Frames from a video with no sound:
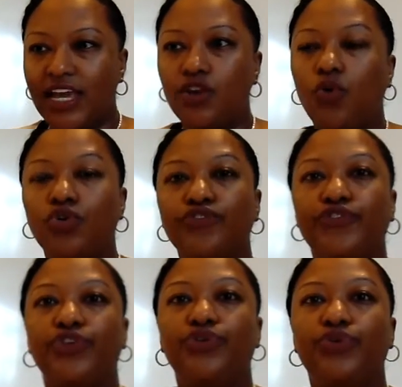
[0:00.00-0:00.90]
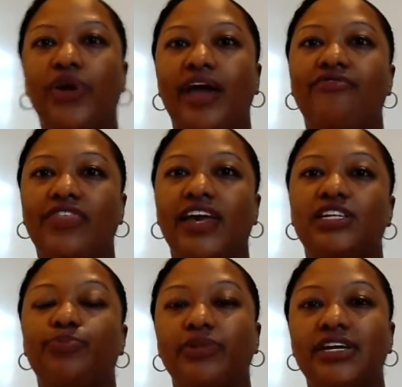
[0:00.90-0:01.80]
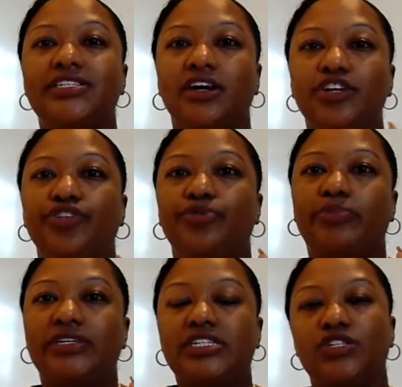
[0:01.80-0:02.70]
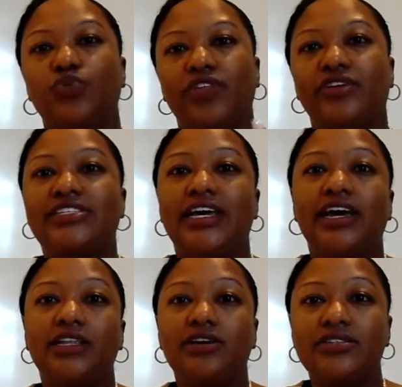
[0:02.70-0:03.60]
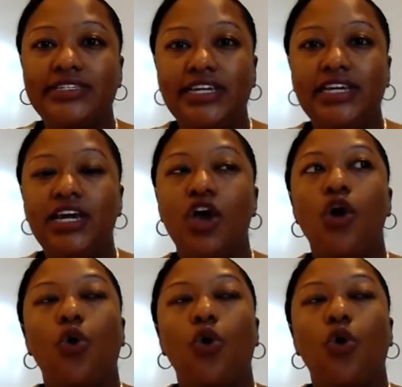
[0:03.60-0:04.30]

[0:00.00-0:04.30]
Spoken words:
in order for you to have things placed under your business, whether it's a LLC